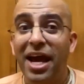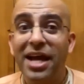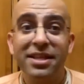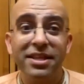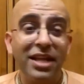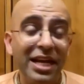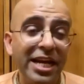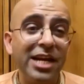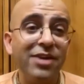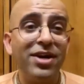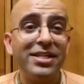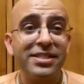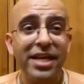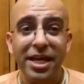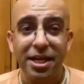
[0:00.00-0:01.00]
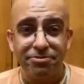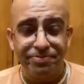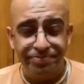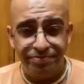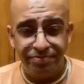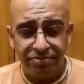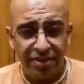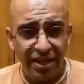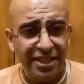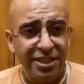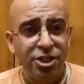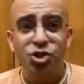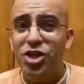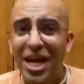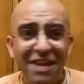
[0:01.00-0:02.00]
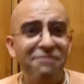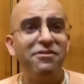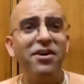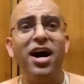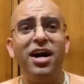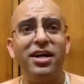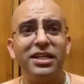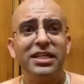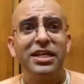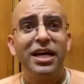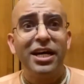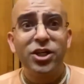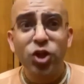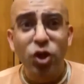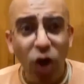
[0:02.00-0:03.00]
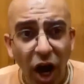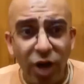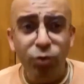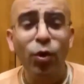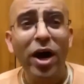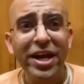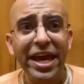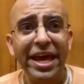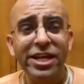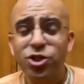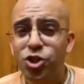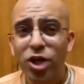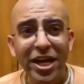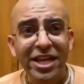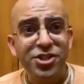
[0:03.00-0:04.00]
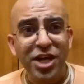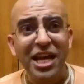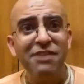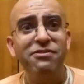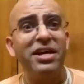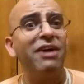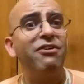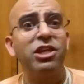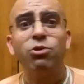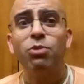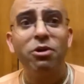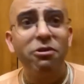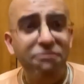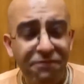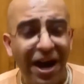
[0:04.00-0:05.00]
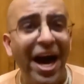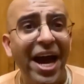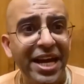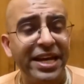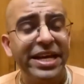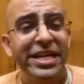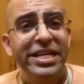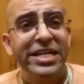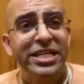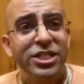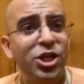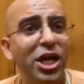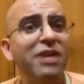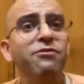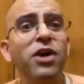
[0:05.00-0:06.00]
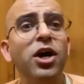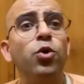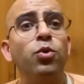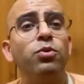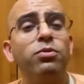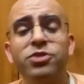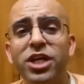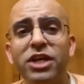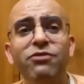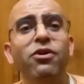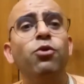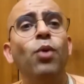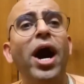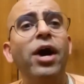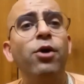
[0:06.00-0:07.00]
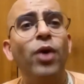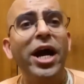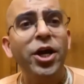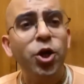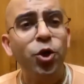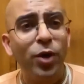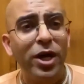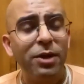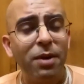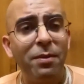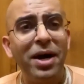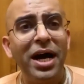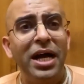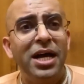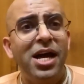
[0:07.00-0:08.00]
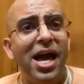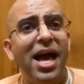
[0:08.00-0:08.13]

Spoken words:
And the lady was saying, Jennifer, do not worry. Jennifer, everything will be fine. Jennifer, why do you worry, Baba?